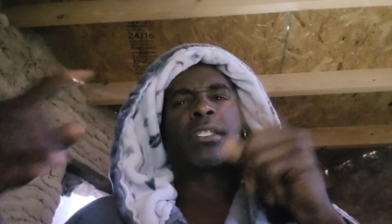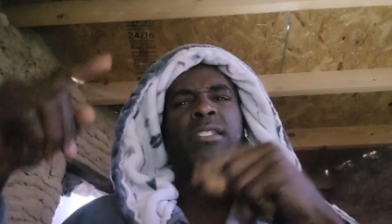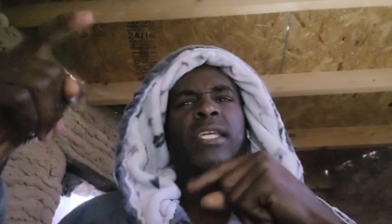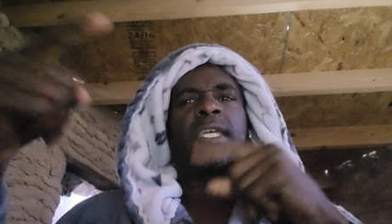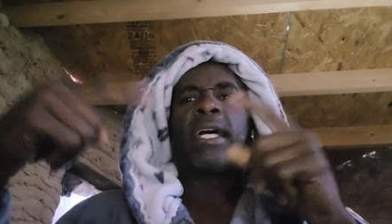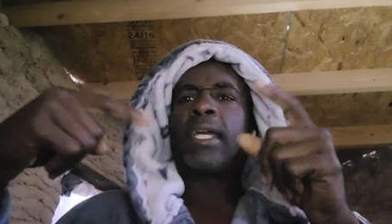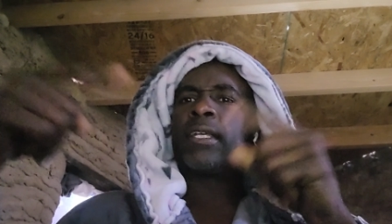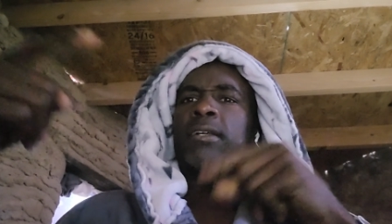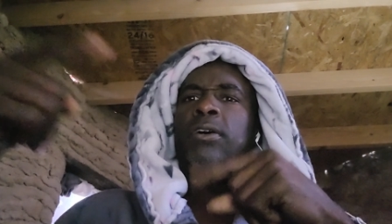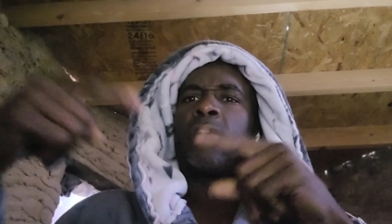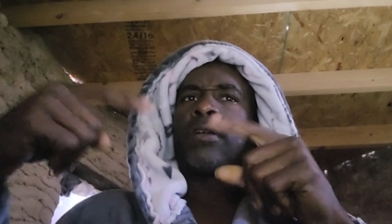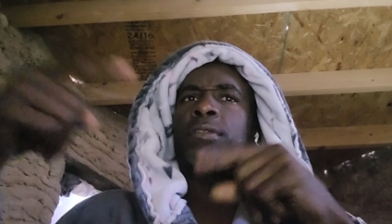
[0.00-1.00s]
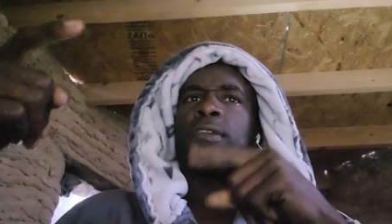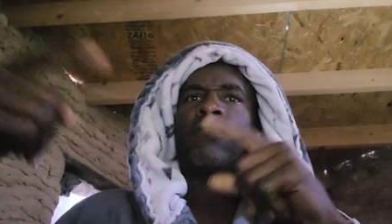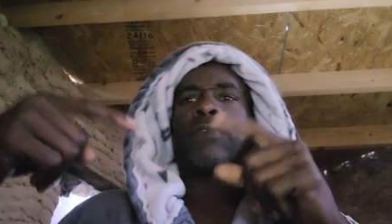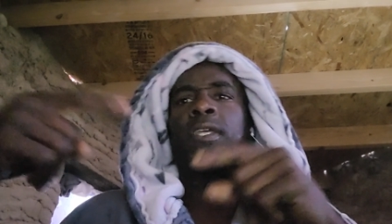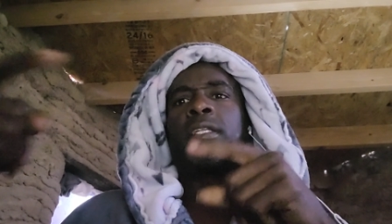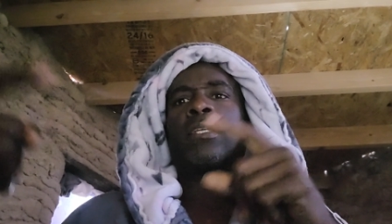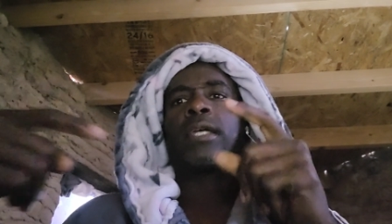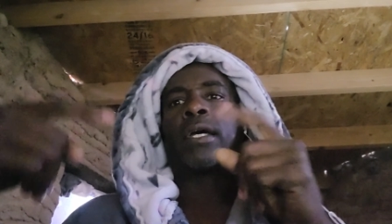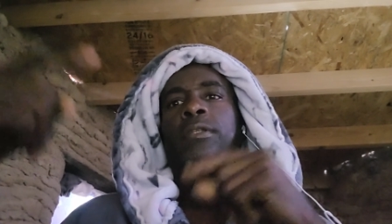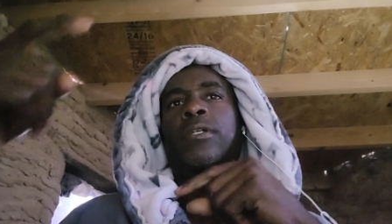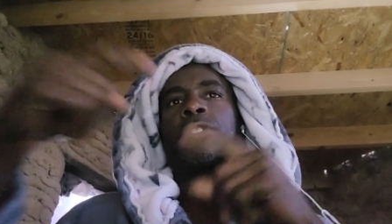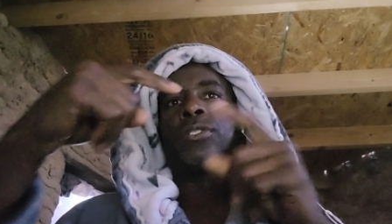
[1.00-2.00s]
because they feed
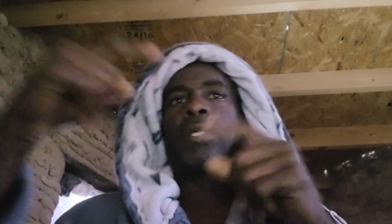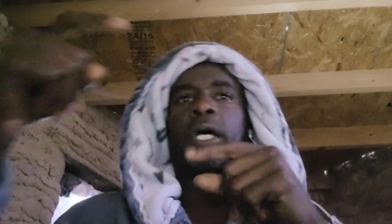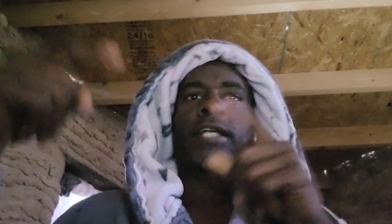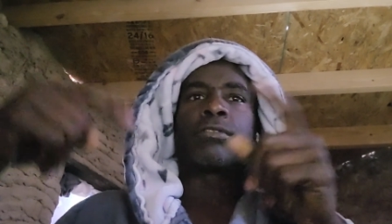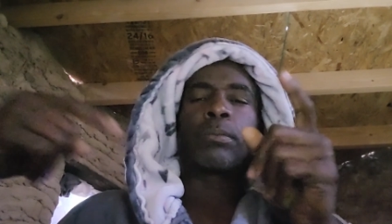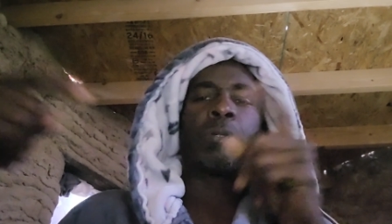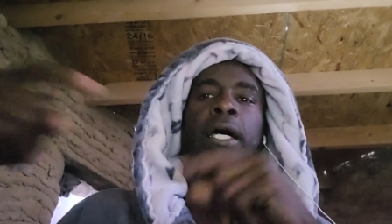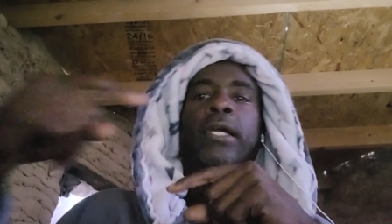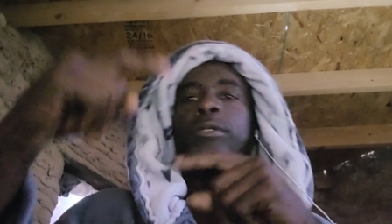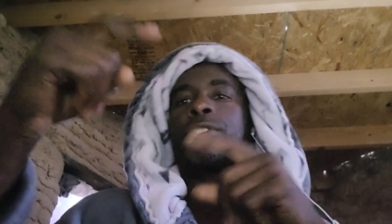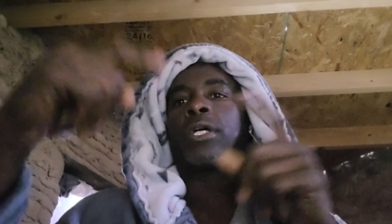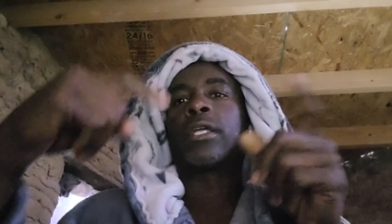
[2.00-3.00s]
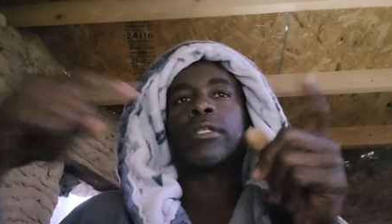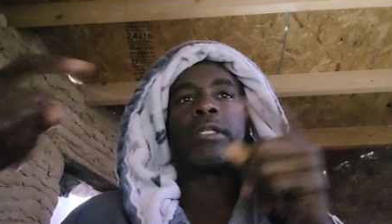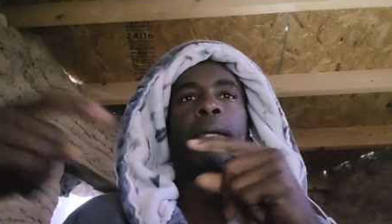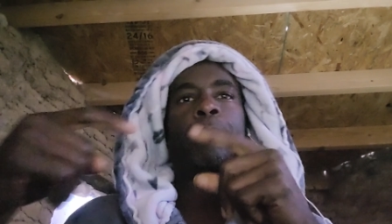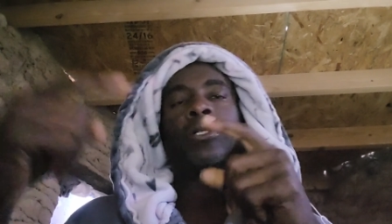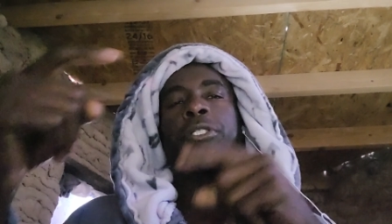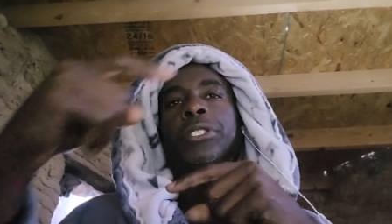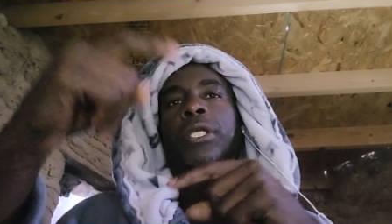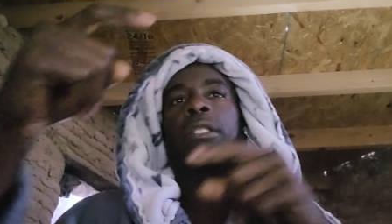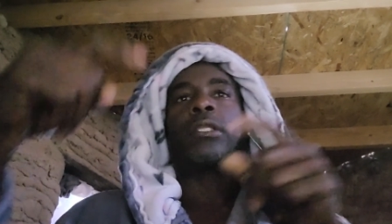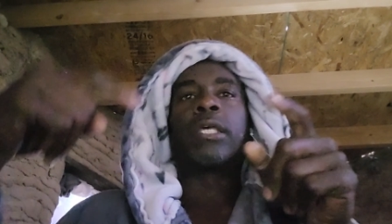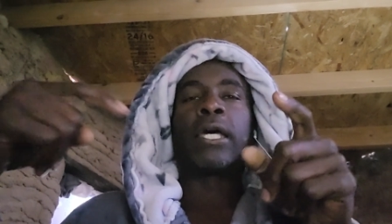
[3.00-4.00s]
together, because you guys reply to each other, and I
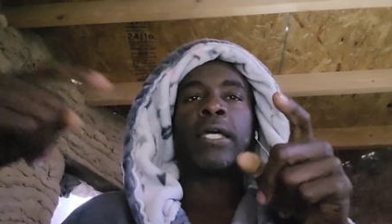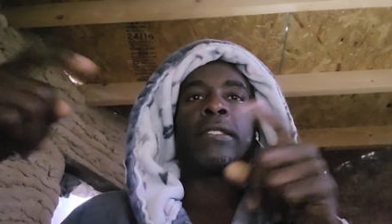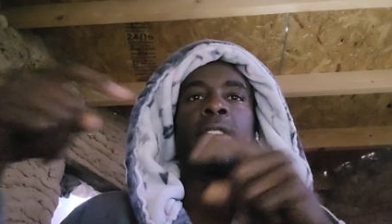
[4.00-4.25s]
appreciate that.